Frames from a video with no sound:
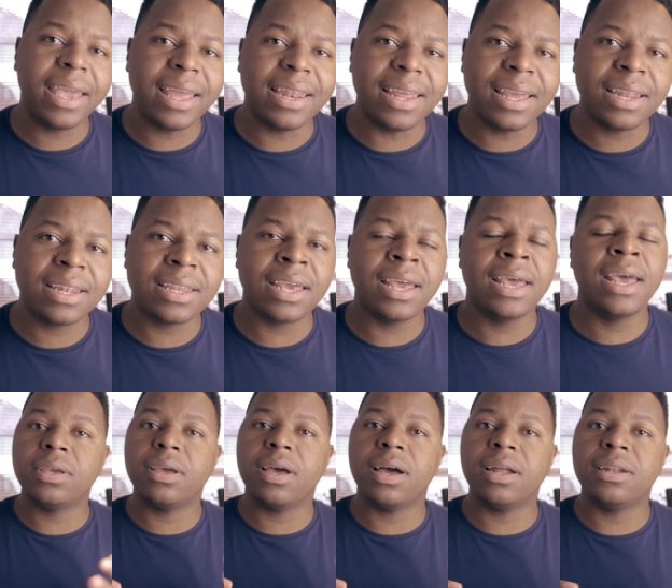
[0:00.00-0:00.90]
in it,
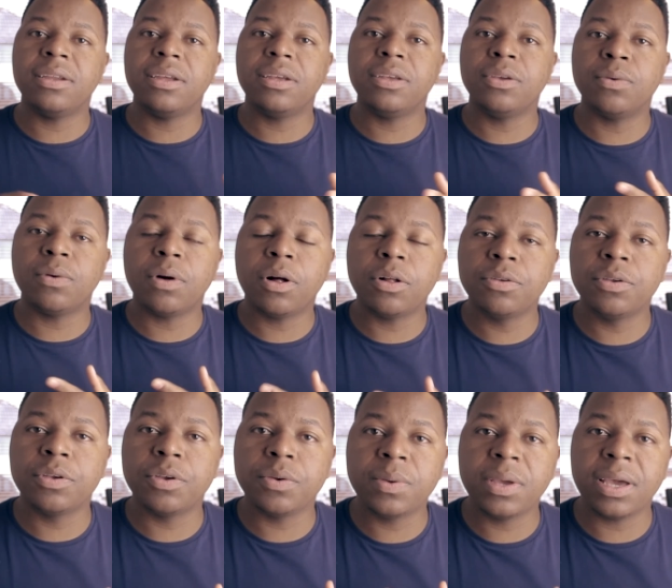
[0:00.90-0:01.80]
and you're
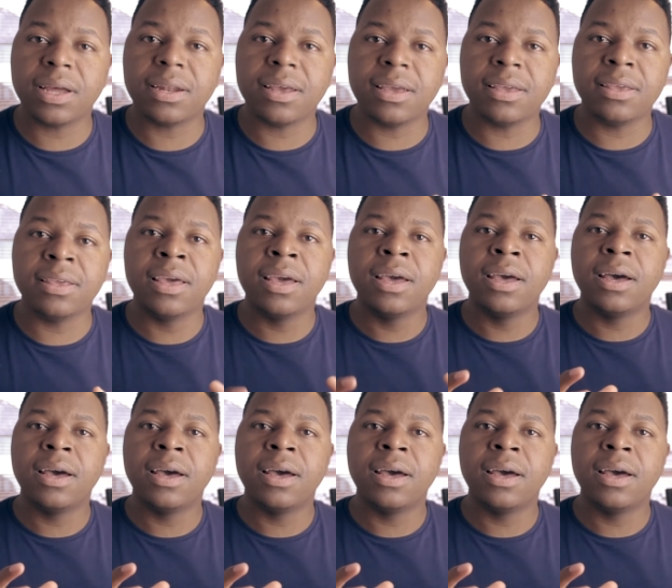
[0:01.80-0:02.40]
also getting